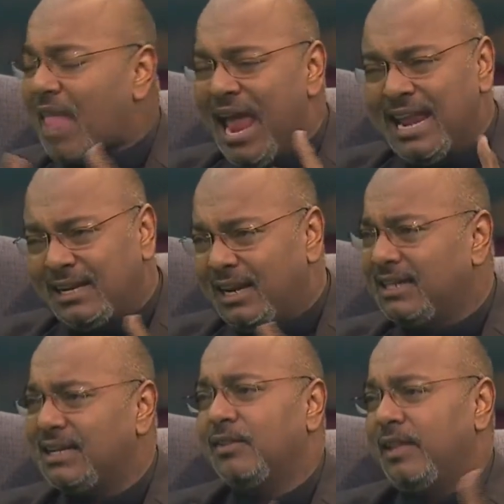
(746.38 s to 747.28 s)
and it
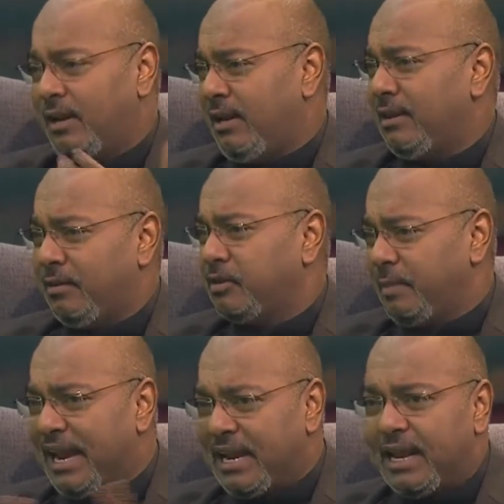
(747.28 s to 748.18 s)
turns out that there was a
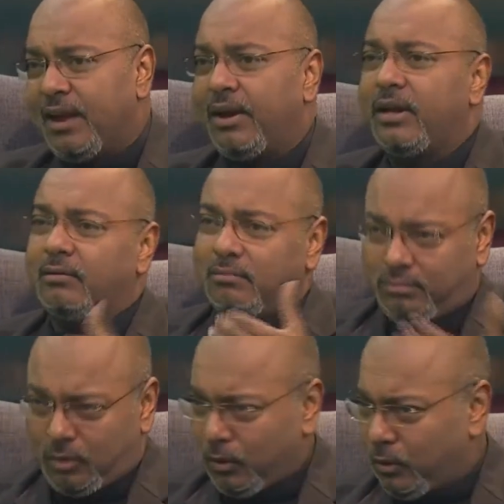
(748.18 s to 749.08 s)
mechanical error and
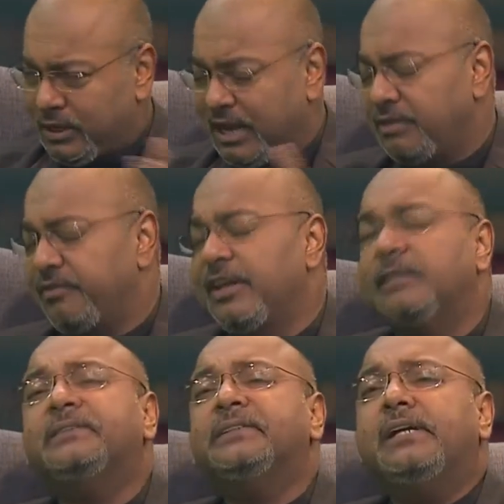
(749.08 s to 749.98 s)
all those kinds of things,
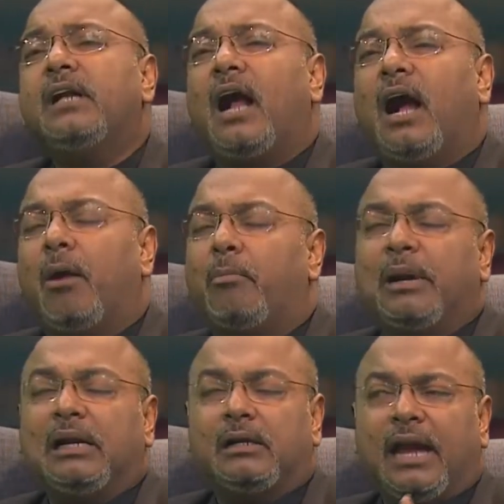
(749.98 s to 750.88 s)

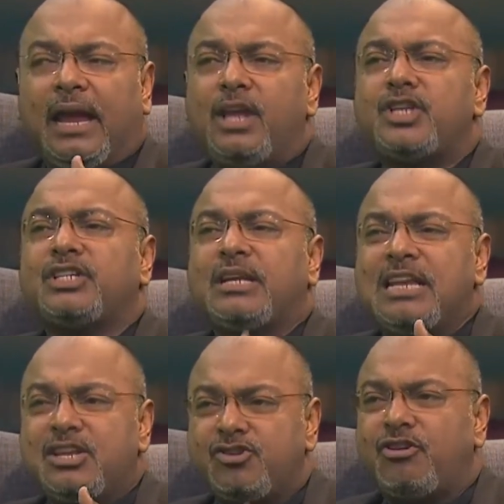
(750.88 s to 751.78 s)
but Air Asia's
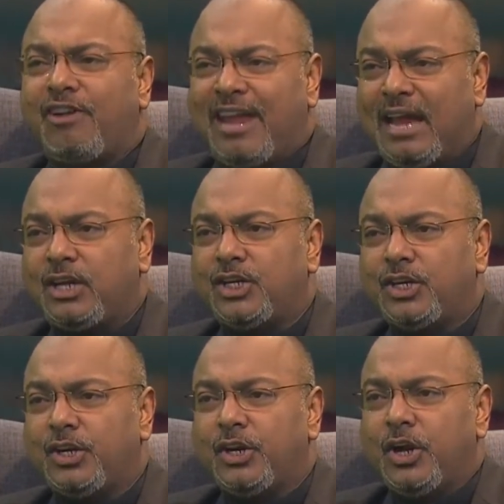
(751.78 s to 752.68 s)
initial
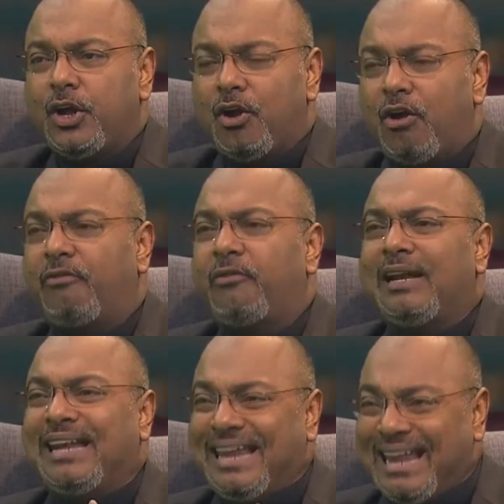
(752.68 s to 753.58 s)
reaction of
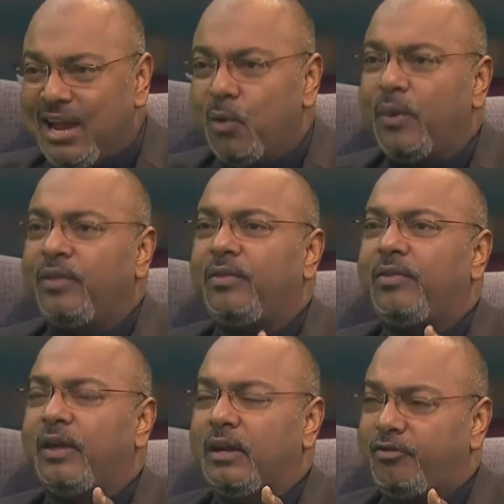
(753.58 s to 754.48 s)
dealing with
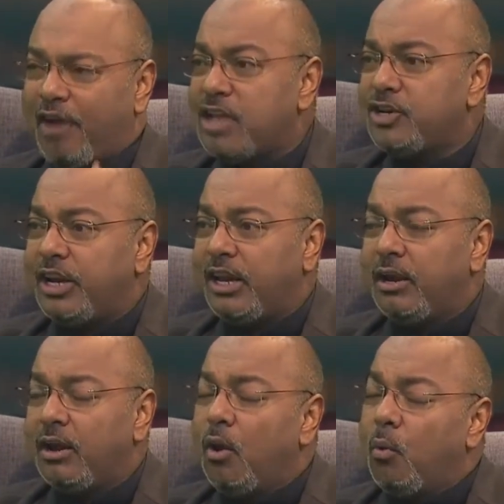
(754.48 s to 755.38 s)
the tragedy
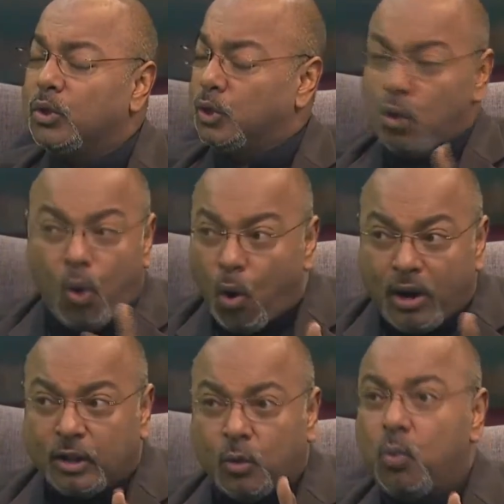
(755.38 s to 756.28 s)
was
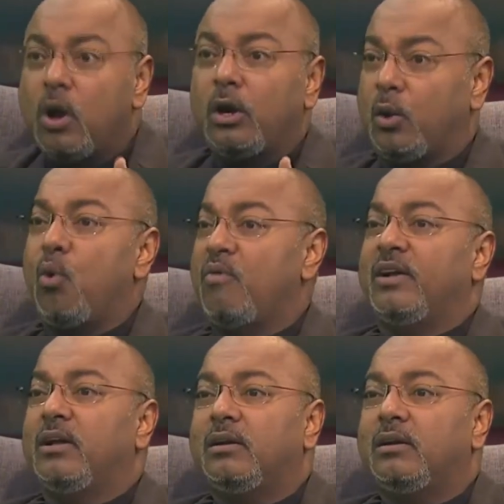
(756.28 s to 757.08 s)
lauded the world over.